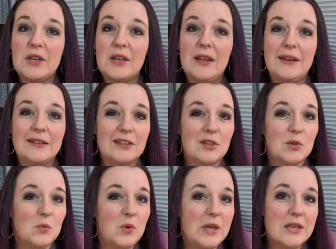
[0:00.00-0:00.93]
and your
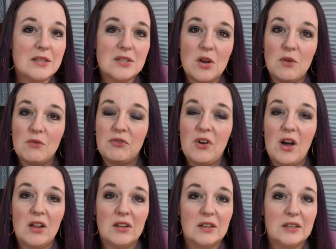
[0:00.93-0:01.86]
weeks don't fall